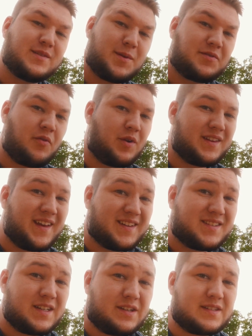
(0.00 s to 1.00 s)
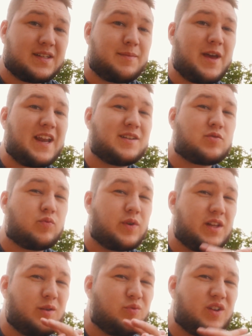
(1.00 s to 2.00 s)
especially if you want to take it seriously, man, it's
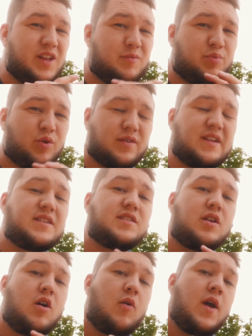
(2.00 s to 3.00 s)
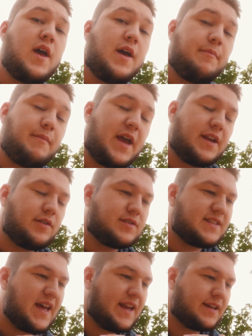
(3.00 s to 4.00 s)
really, really important to know manual
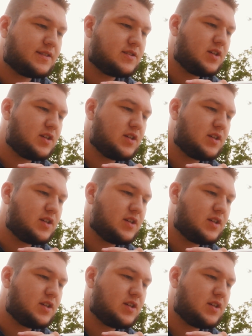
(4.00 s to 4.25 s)
settings.